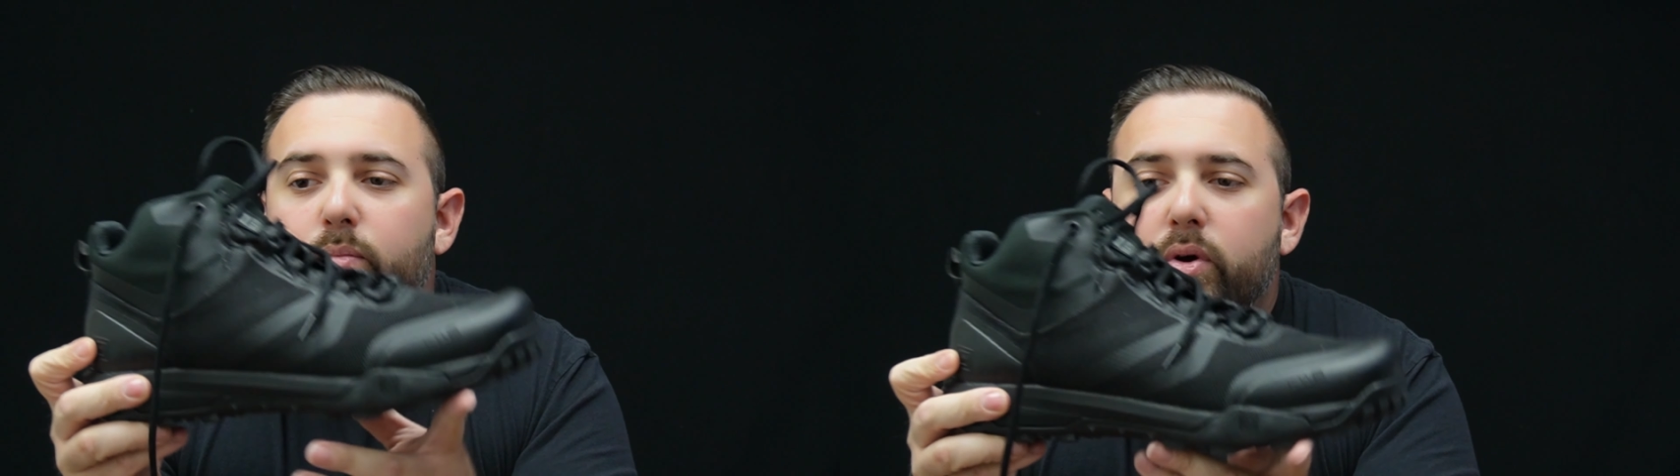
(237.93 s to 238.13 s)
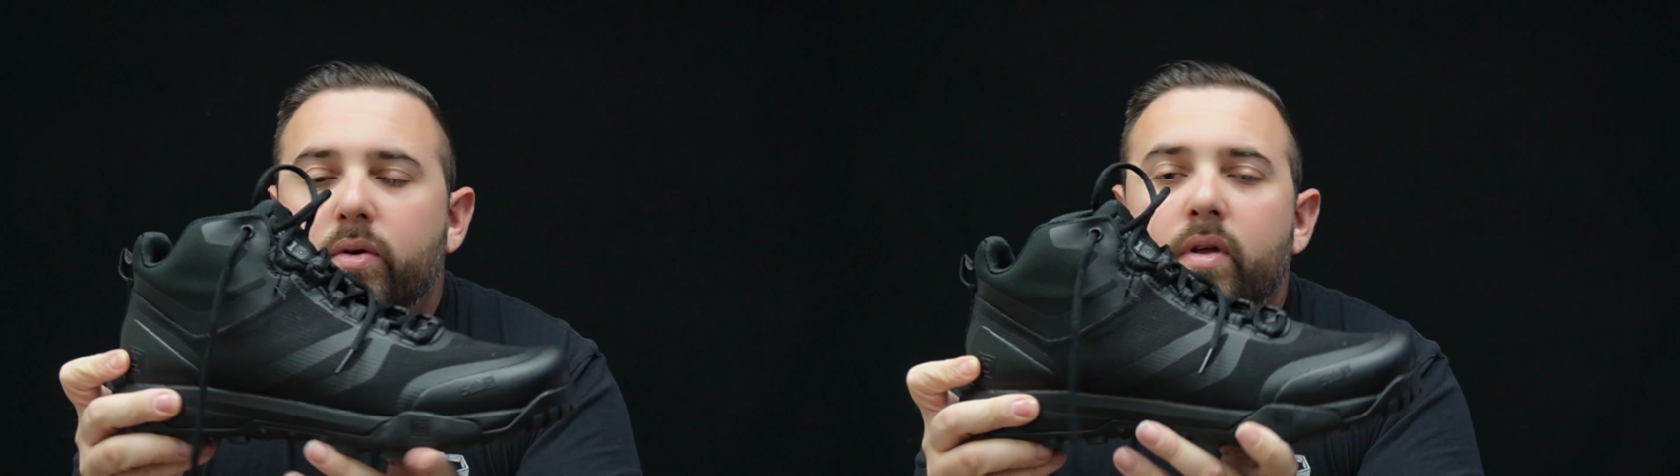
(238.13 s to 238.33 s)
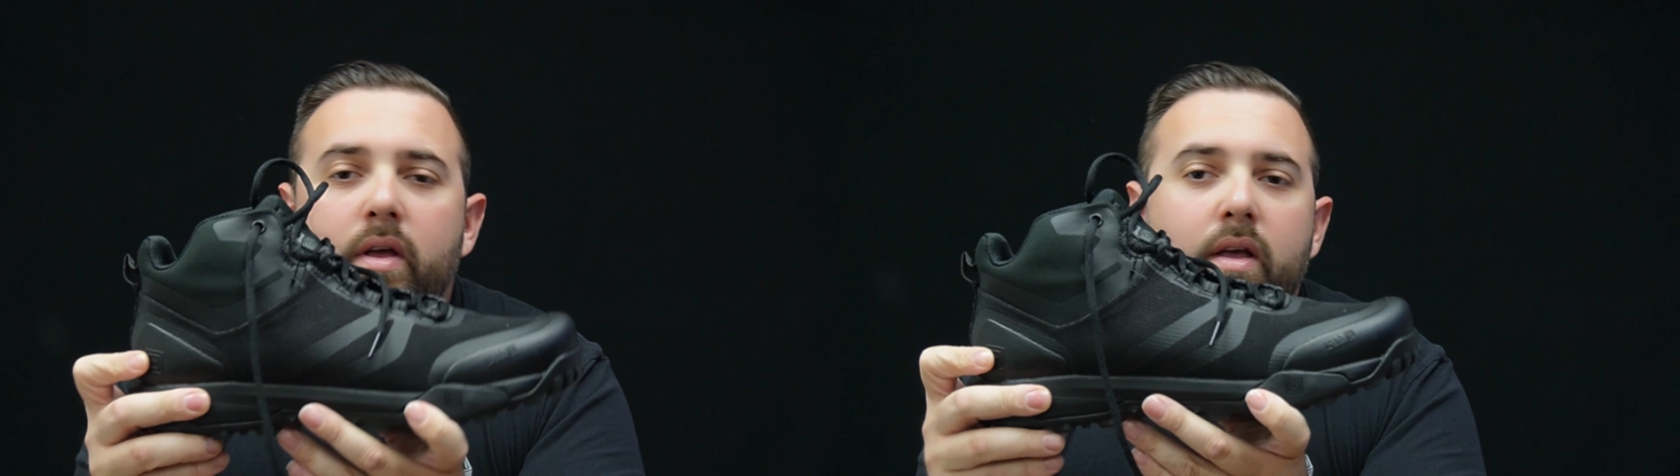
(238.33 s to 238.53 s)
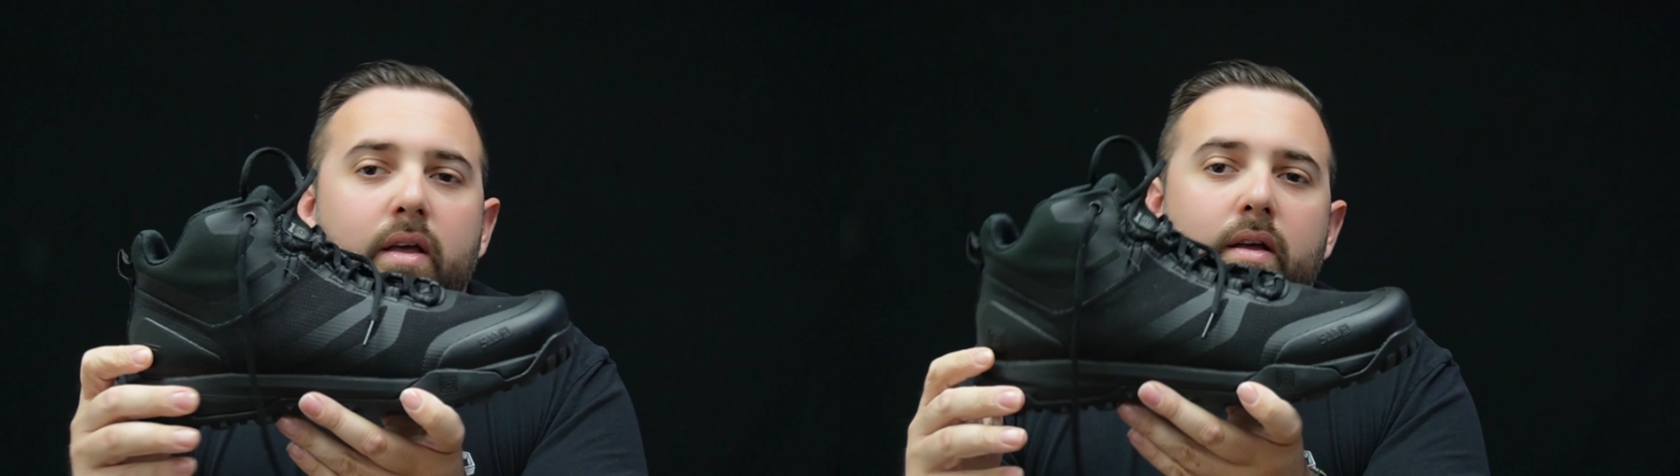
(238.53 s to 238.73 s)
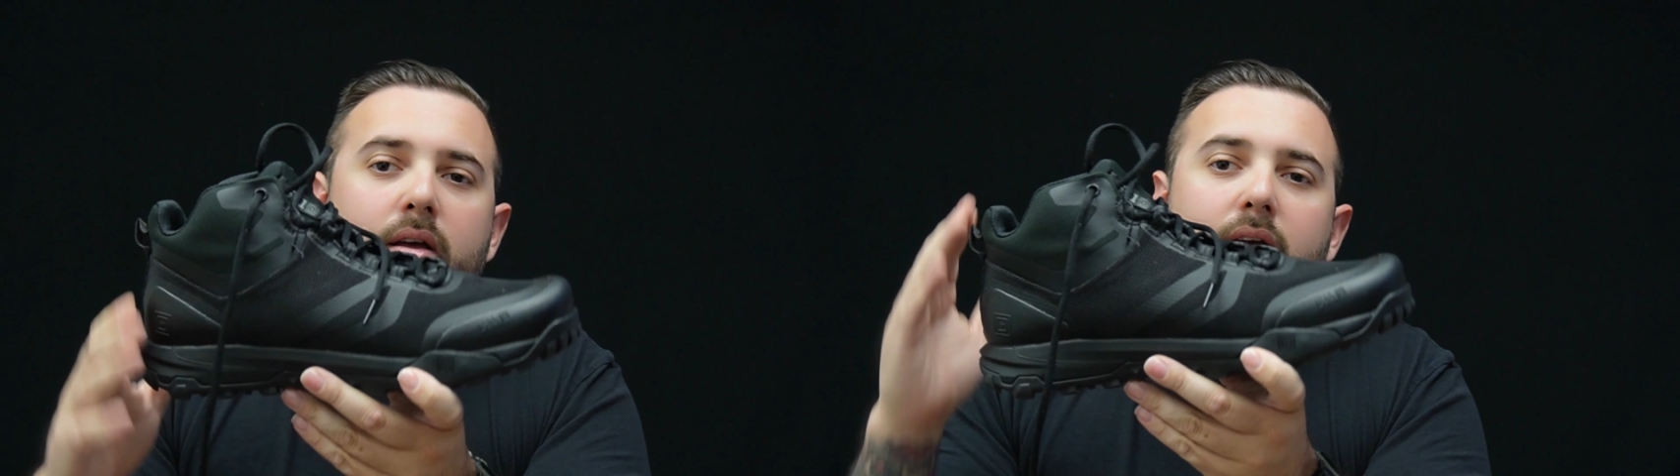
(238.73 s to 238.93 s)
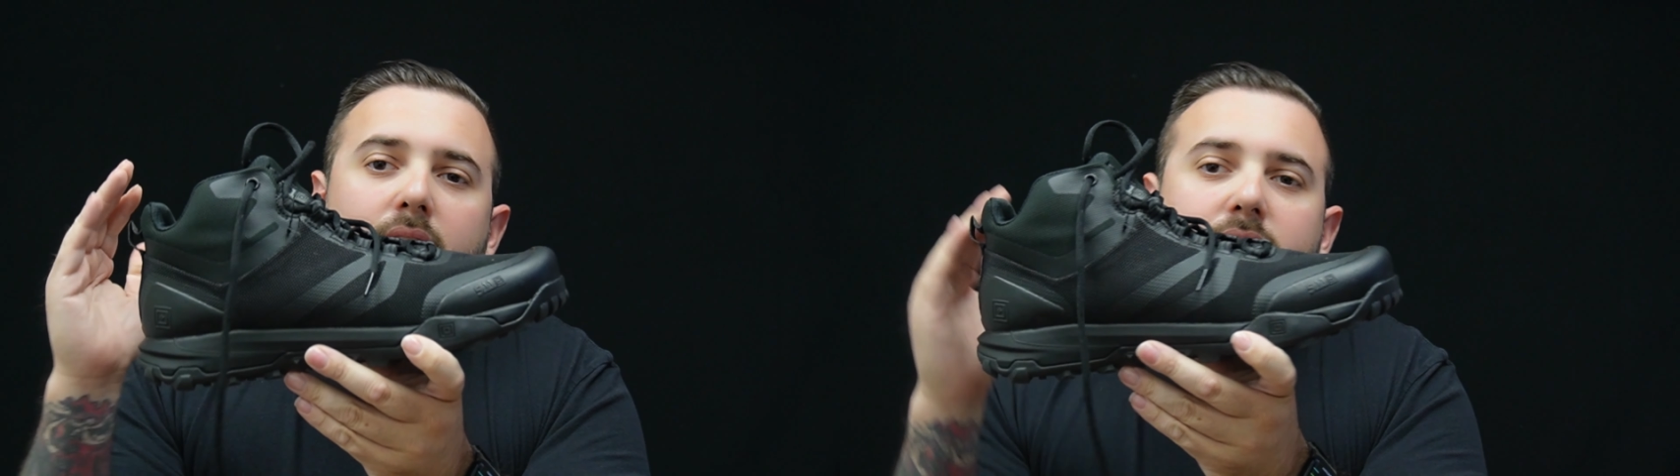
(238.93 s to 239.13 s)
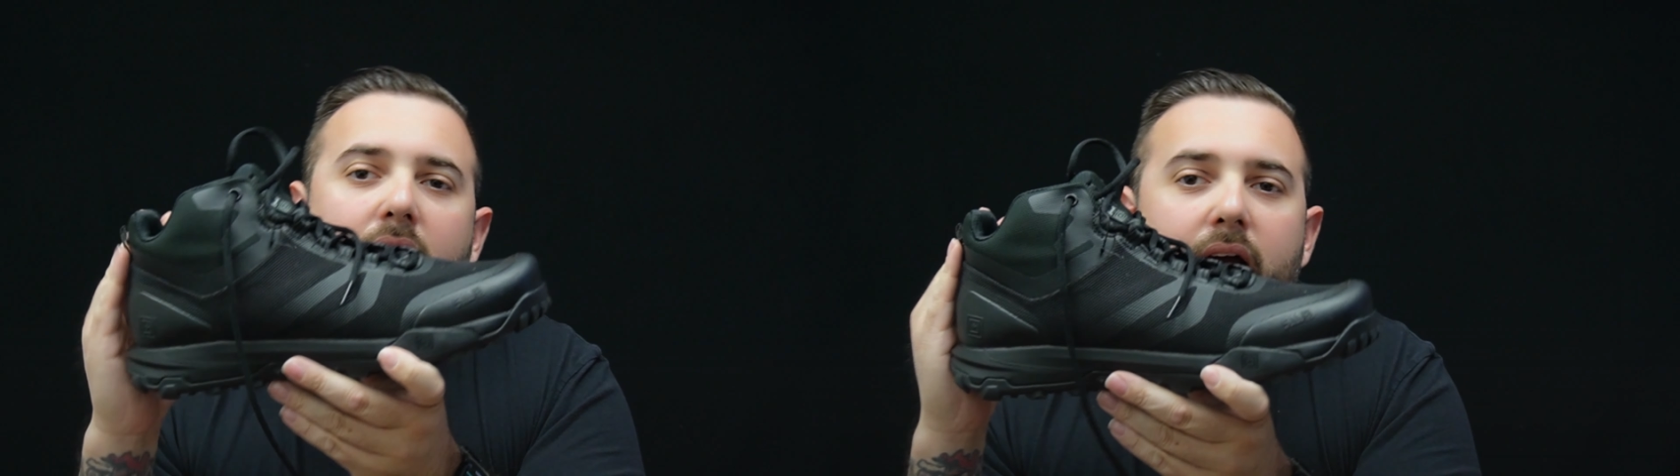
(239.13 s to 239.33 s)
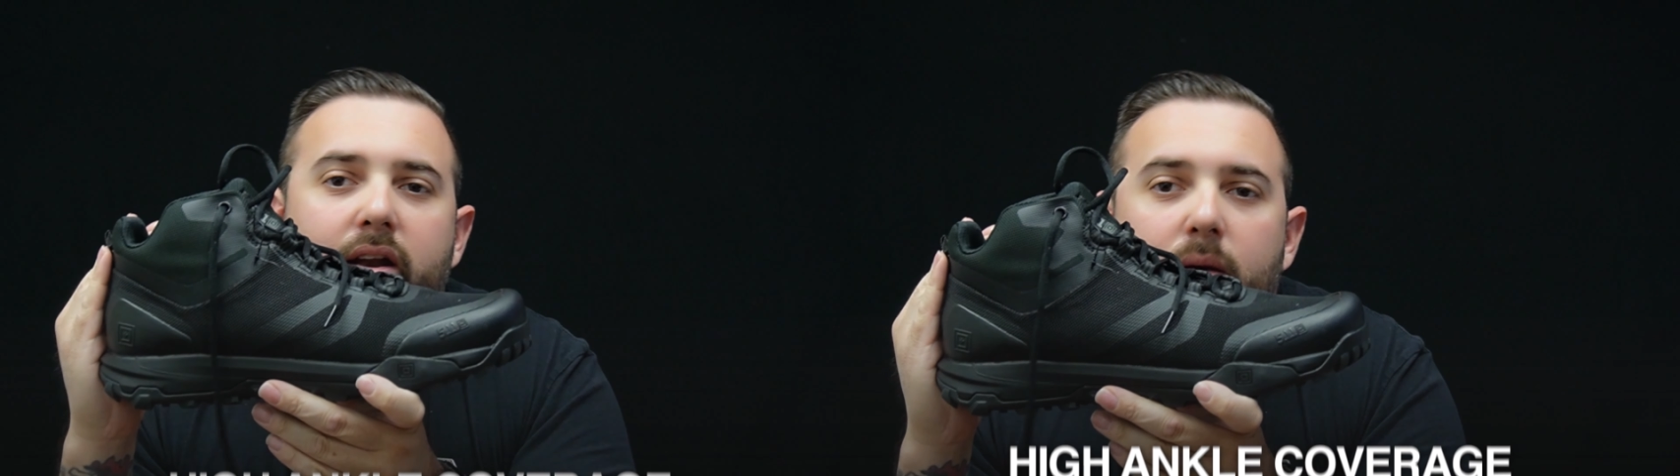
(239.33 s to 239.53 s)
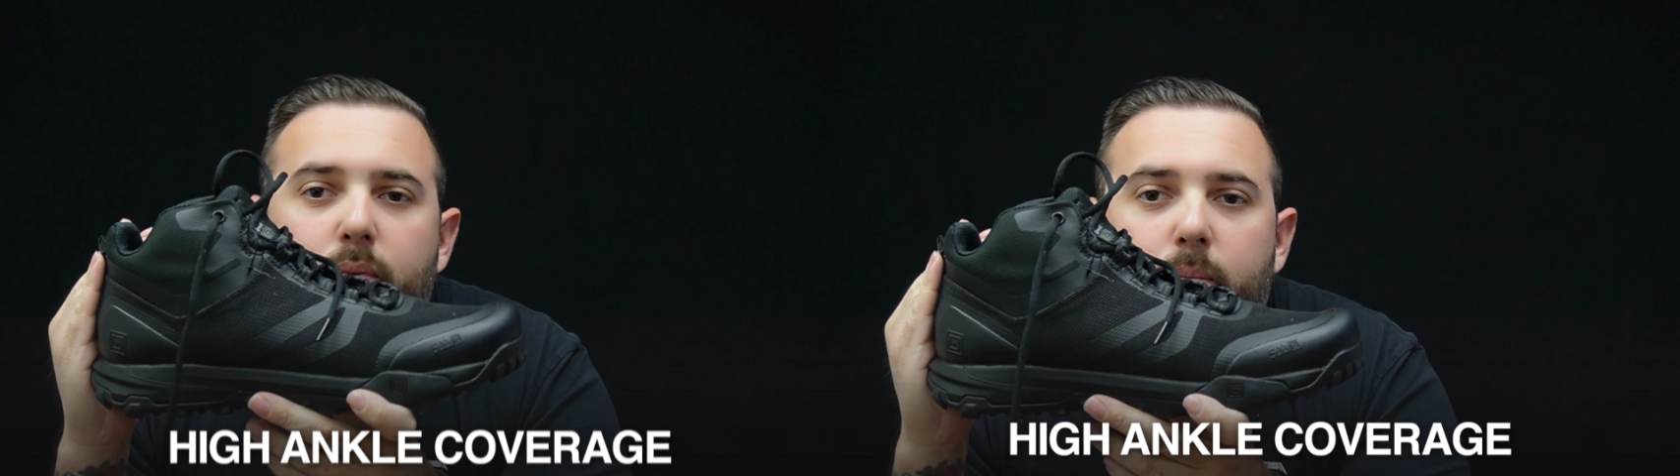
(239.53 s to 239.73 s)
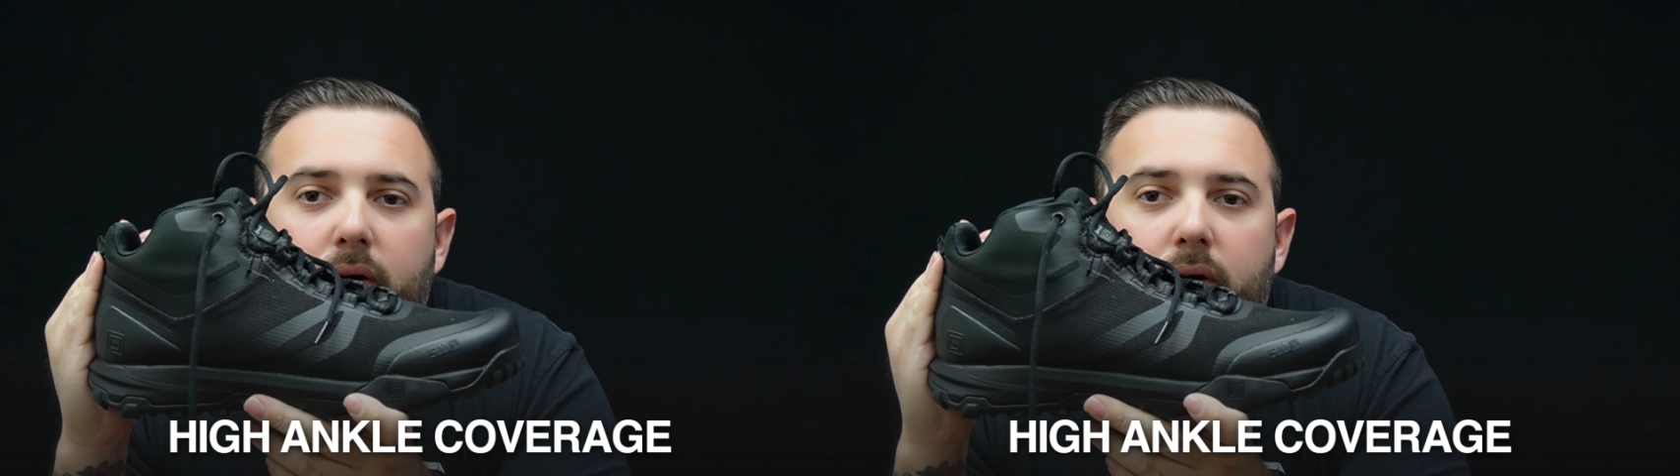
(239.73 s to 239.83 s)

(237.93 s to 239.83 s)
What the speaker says: boot. It's high enough up